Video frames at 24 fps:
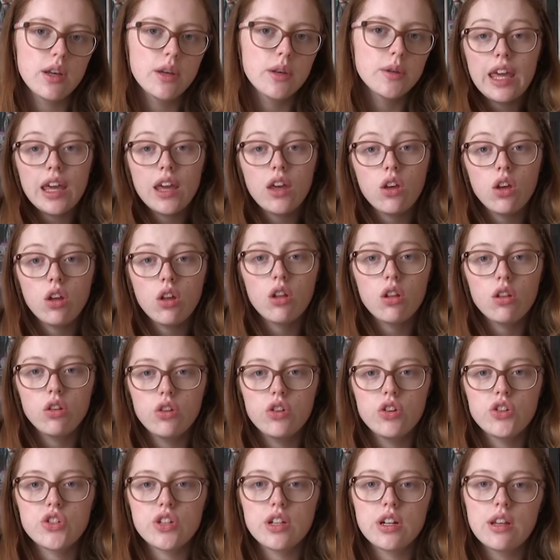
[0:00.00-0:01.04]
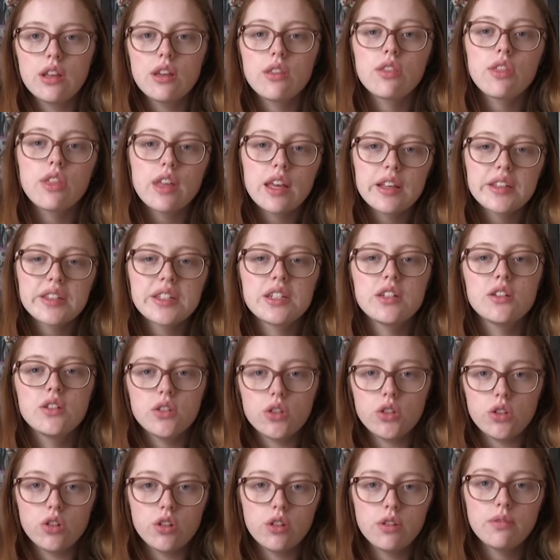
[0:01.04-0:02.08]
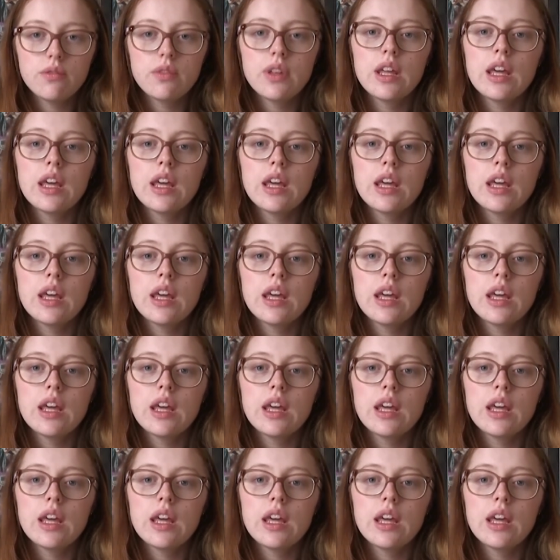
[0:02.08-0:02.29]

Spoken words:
In conclusion, things to do.